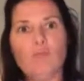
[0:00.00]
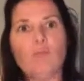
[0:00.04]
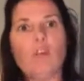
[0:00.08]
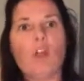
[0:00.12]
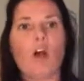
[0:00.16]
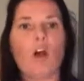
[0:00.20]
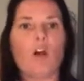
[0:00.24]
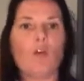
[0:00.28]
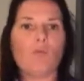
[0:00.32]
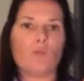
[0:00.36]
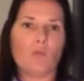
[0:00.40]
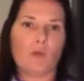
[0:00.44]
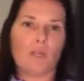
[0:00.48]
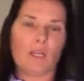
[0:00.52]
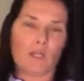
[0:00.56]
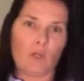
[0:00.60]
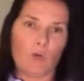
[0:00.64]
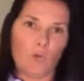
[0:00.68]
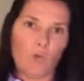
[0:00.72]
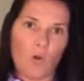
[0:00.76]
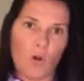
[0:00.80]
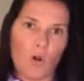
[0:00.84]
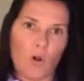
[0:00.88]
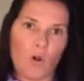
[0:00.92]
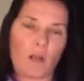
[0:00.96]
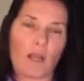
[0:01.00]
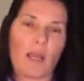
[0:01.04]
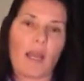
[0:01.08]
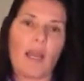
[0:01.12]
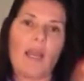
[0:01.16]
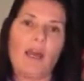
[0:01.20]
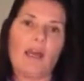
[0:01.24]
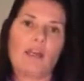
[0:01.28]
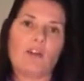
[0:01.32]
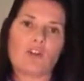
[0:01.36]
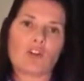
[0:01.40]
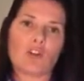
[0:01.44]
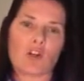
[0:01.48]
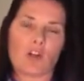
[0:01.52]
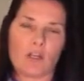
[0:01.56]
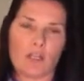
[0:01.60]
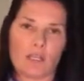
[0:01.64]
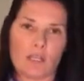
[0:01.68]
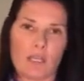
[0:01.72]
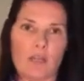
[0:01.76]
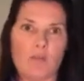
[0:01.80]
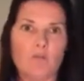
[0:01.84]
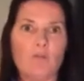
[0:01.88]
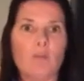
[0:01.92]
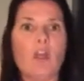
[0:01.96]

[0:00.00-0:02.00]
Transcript: No, we're going to walk and trot again.